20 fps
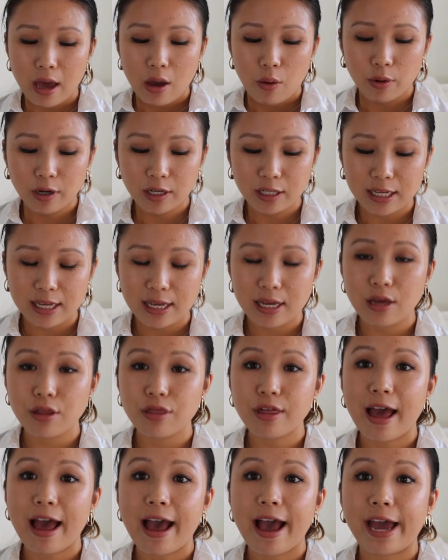one of
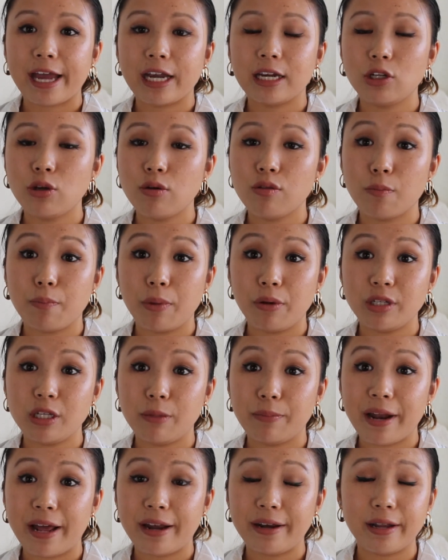these and use a
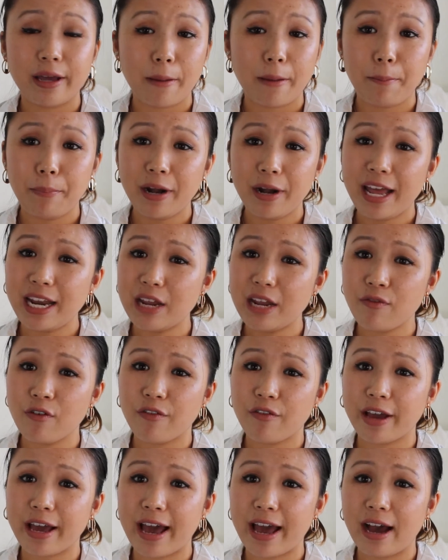beauty blender, blend
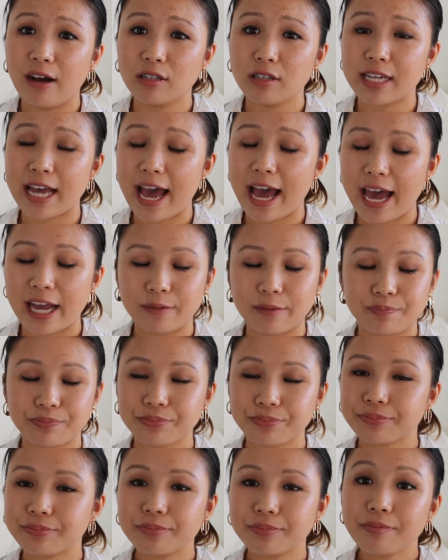everything out, and
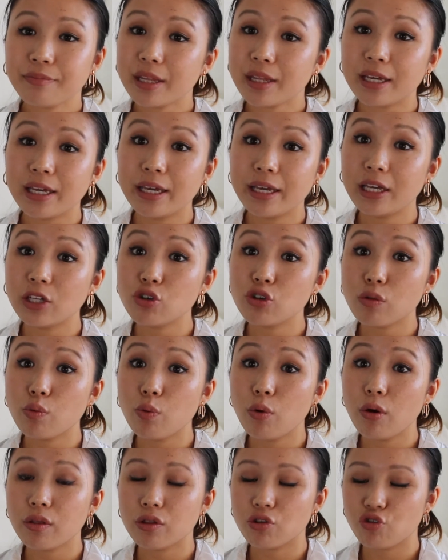it just
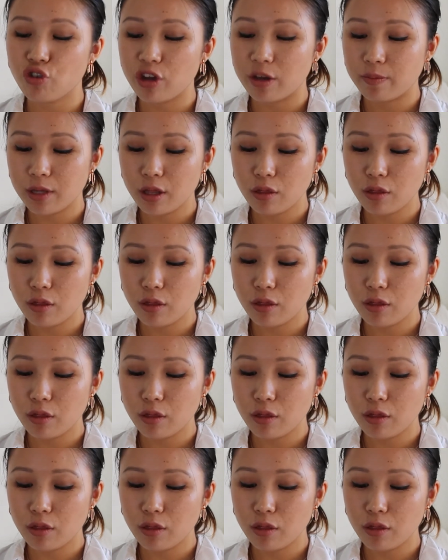works a dream.